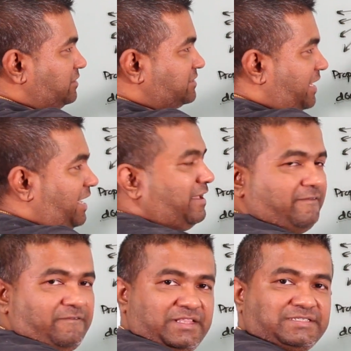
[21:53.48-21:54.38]

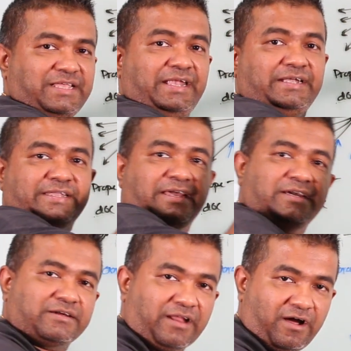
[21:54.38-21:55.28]
save this
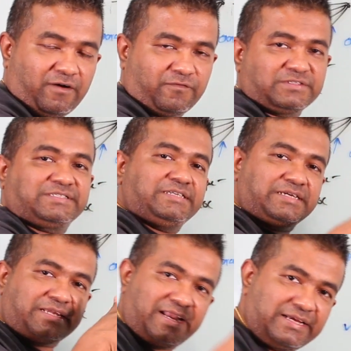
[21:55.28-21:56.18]
entire graph,
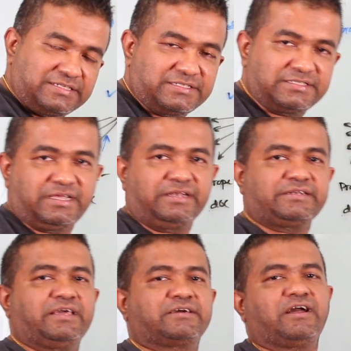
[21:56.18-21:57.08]
serialize this
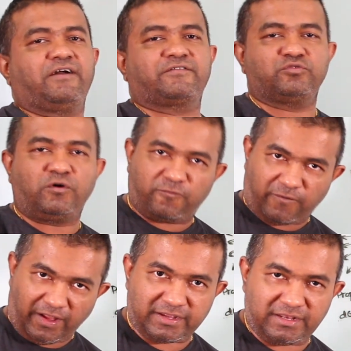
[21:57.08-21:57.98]
entire graph to a
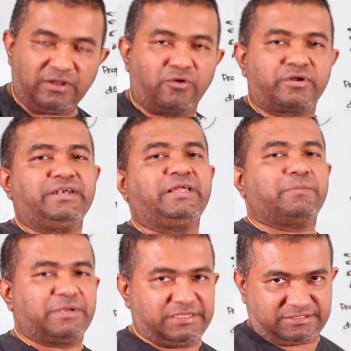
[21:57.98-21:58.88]
file or a
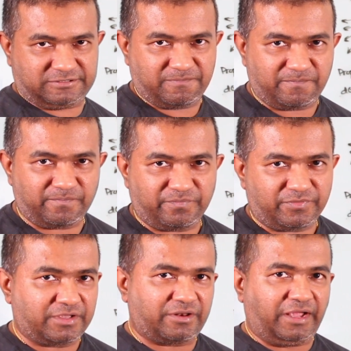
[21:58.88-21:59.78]
database,
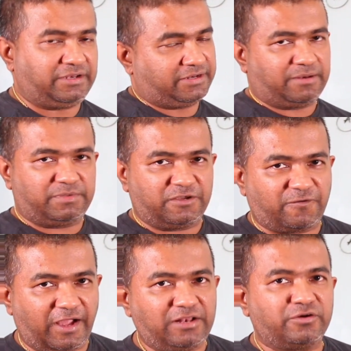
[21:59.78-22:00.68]
right? It can be a
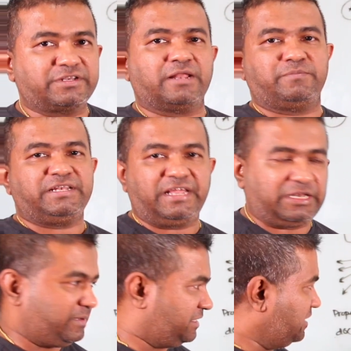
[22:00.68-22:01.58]
file or it can be a
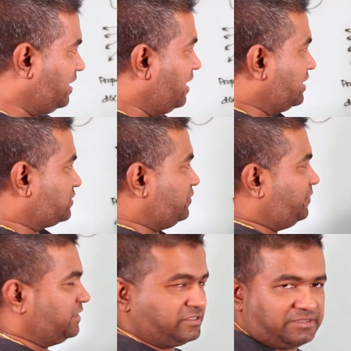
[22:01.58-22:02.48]
database. So if
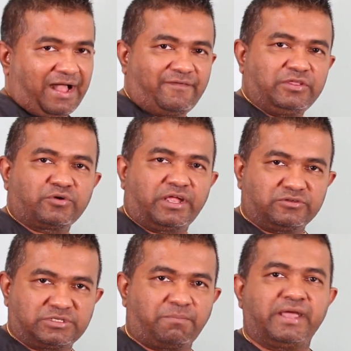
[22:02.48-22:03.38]
it is Java, you can use a